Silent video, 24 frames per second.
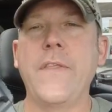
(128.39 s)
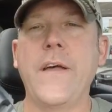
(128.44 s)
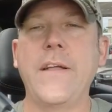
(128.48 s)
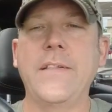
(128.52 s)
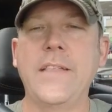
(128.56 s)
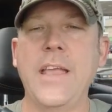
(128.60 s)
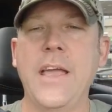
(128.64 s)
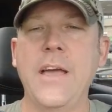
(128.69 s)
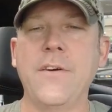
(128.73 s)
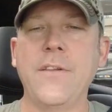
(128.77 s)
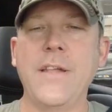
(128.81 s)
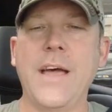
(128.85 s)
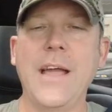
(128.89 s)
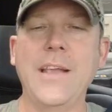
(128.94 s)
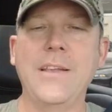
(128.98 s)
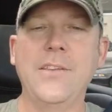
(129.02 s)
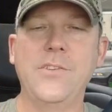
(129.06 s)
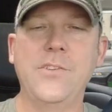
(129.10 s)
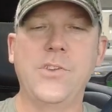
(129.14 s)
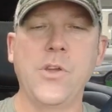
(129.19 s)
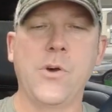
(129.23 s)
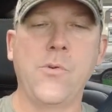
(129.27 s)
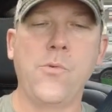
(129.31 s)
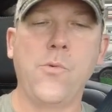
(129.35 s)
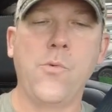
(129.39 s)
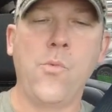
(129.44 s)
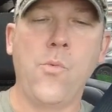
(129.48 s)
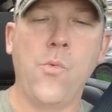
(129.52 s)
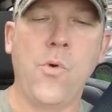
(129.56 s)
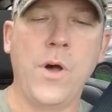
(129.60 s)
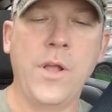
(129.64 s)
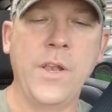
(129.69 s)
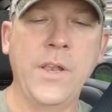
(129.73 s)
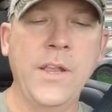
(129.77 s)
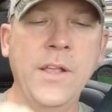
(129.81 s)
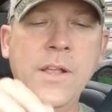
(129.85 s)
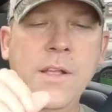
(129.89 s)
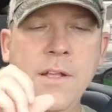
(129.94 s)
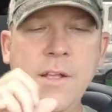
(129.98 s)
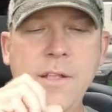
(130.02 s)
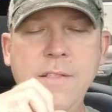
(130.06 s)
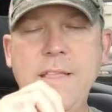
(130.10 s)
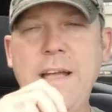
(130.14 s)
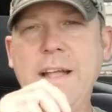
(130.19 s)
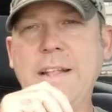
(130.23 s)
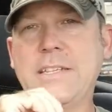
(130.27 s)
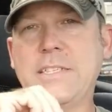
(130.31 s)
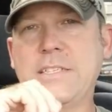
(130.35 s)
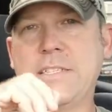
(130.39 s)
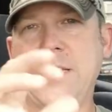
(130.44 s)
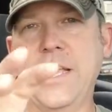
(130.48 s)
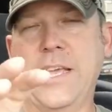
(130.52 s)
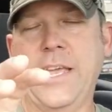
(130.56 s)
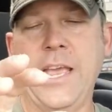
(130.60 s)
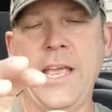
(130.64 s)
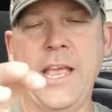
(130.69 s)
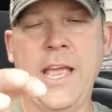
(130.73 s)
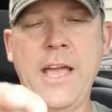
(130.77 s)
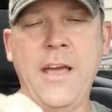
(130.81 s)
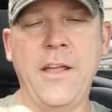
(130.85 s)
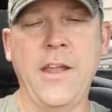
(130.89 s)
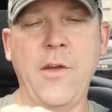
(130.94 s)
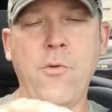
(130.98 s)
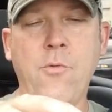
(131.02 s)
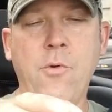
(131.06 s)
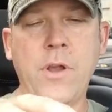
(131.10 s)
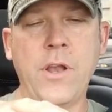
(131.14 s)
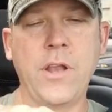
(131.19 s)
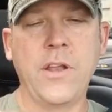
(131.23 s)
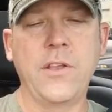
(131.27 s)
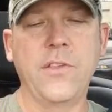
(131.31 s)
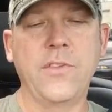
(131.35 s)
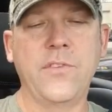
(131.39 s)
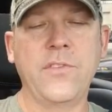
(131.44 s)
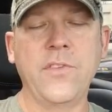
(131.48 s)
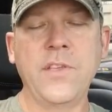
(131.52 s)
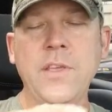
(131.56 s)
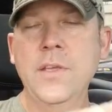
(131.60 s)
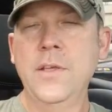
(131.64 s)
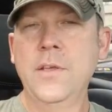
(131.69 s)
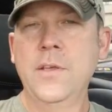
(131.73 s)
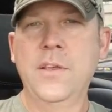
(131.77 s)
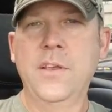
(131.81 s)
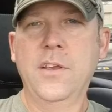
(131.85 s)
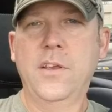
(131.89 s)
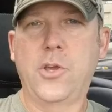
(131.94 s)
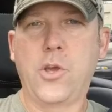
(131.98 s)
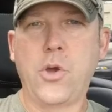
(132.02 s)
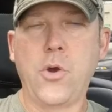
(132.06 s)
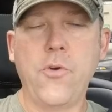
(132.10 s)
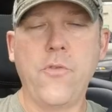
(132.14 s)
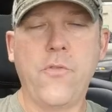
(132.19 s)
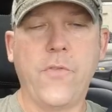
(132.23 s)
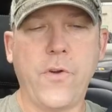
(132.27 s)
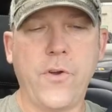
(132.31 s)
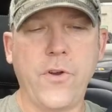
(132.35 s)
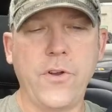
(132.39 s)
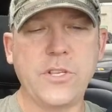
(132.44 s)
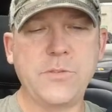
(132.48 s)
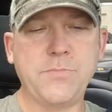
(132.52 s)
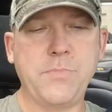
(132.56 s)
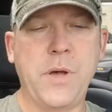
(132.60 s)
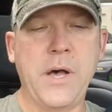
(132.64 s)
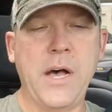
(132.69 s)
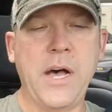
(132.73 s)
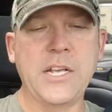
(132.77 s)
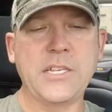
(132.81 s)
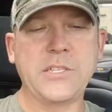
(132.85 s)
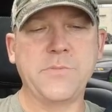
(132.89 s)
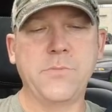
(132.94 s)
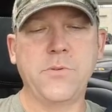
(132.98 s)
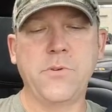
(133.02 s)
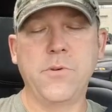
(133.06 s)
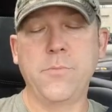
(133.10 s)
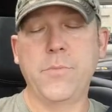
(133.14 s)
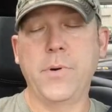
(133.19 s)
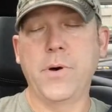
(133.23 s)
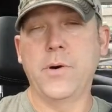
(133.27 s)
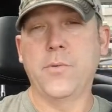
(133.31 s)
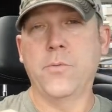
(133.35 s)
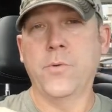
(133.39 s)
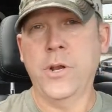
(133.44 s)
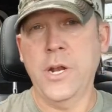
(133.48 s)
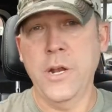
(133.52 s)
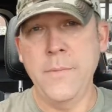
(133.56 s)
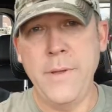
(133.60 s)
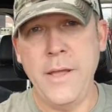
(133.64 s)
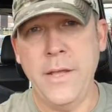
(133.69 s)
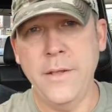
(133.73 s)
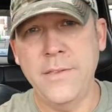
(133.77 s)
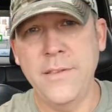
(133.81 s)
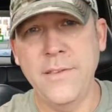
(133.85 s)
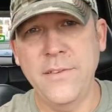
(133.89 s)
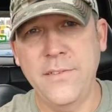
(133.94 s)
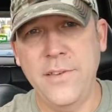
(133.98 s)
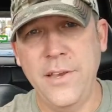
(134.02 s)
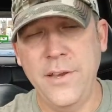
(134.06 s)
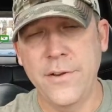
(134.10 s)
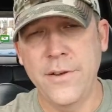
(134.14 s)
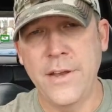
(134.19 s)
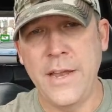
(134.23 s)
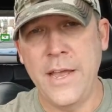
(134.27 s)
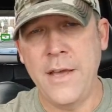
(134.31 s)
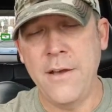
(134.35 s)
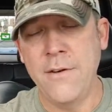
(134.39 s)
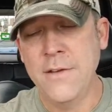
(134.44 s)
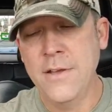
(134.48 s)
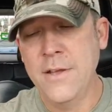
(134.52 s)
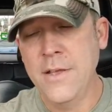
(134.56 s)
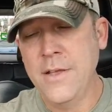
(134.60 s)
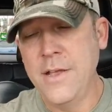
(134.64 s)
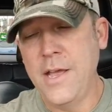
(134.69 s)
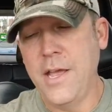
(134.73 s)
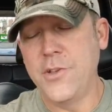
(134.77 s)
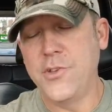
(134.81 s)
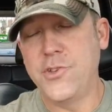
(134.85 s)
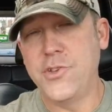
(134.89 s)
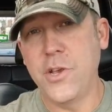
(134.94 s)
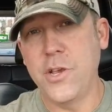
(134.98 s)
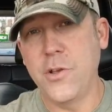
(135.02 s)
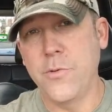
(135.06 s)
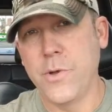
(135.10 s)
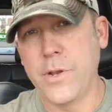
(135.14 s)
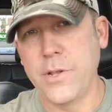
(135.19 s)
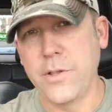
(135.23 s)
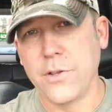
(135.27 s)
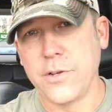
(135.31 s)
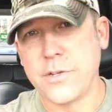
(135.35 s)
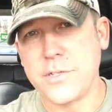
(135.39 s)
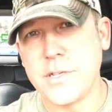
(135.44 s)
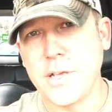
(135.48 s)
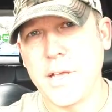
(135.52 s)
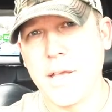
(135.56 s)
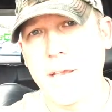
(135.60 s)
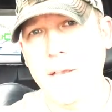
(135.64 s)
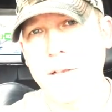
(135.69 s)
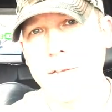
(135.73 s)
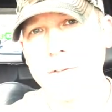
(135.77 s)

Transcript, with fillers: that down. I don't want that sticking out. I want it as covert as possible, but we're gonna mount this here now and show you what it looks like.